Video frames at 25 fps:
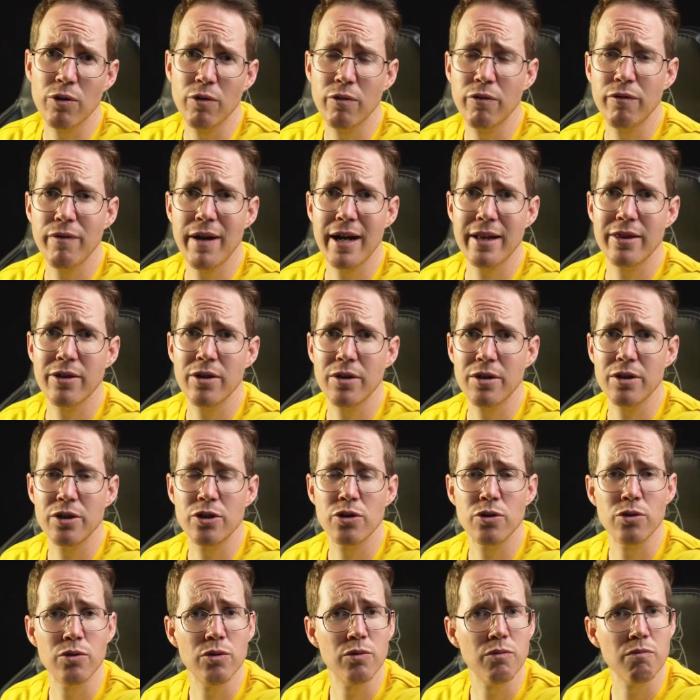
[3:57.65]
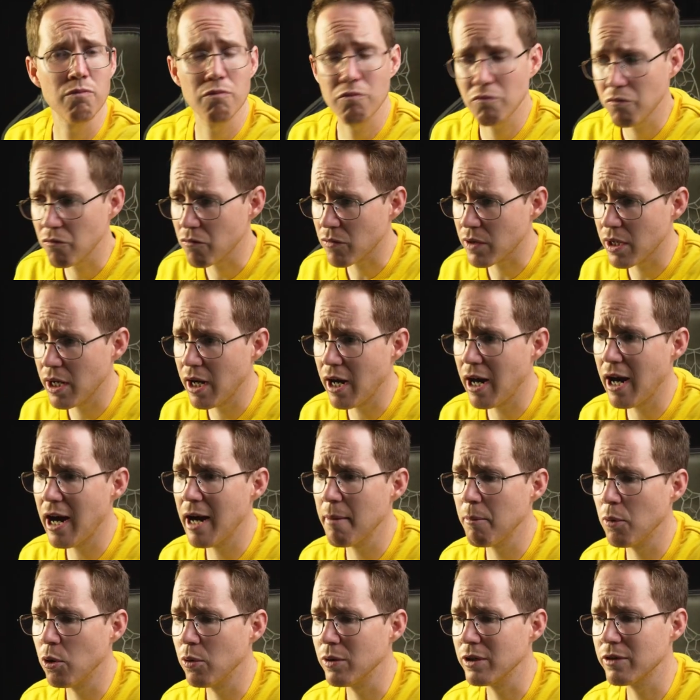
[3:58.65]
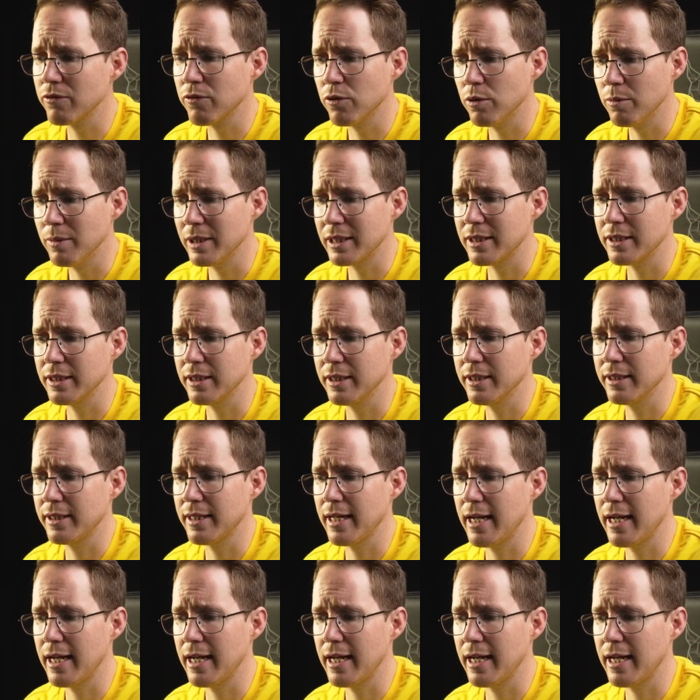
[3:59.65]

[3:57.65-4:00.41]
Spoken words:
or FAT32. I'm always formatting it